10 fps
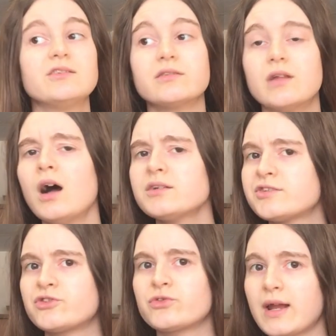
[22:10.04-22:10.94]
is not
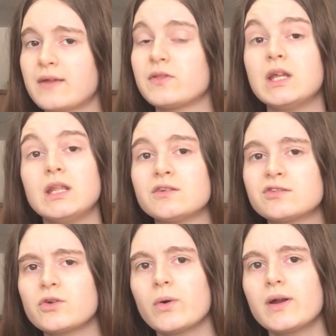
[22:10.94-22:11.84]
strengthening the
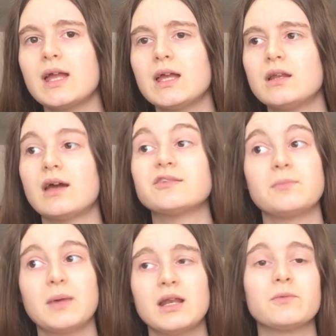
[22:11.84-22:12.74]
story in as
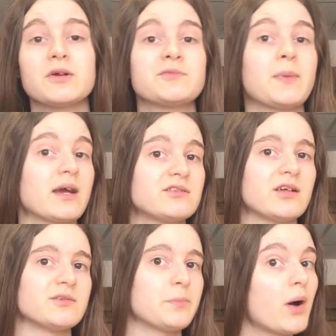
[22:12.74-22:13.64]
many respects
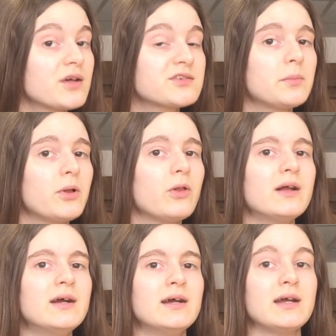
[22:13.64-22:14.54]
as possible,
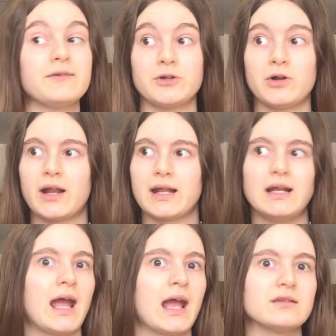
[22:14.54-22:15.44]
if they're not
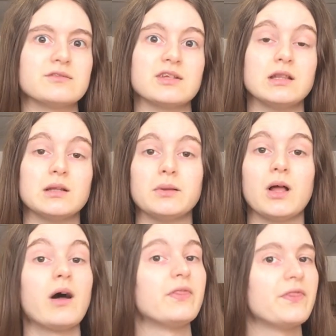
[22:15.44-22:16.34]
enhancing the
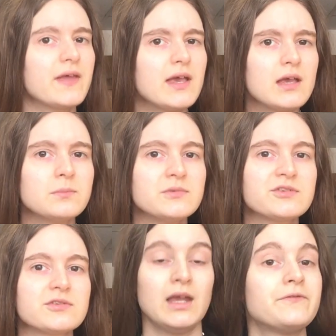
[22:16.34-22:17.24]
plot and
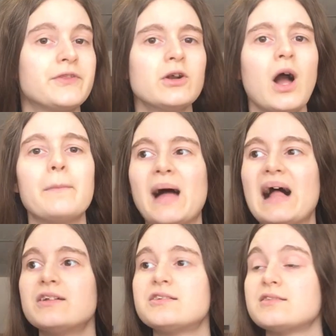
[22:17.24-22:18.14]
themes, if they're not
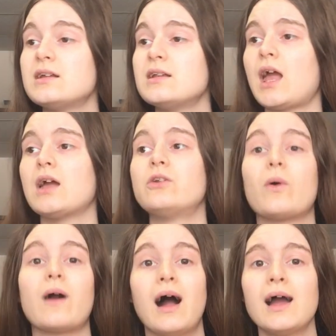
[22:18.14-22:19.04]
balancing
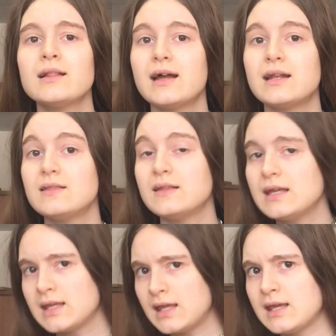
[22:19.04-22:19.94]
and/or highlighting the
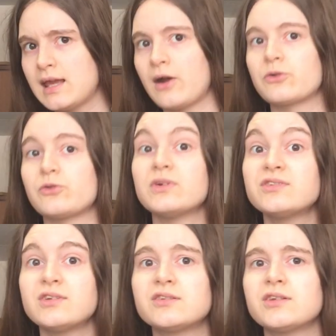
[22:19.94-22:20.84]
key
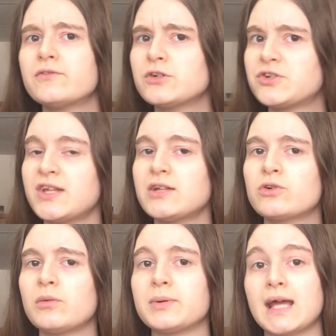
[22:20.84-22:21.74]
characteristics of your
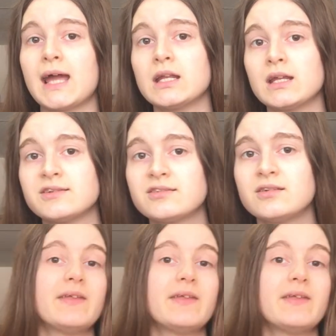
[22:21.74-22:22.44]
central protagonist,